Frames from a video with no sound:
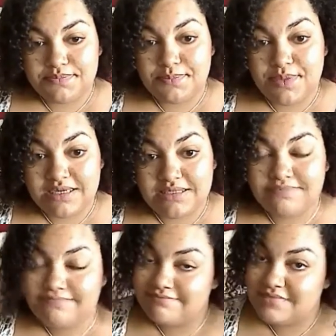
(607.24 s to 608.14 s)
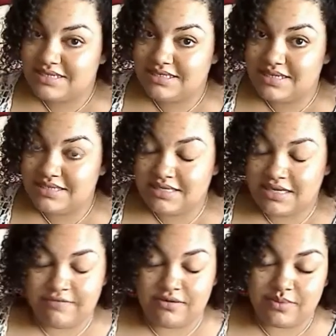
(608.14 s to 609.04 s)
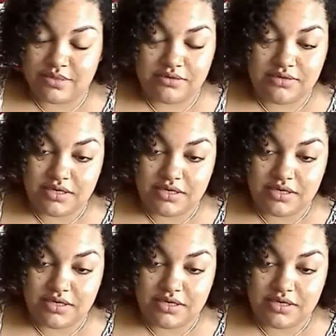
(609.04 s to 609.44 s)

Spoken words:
But since it is inevitable,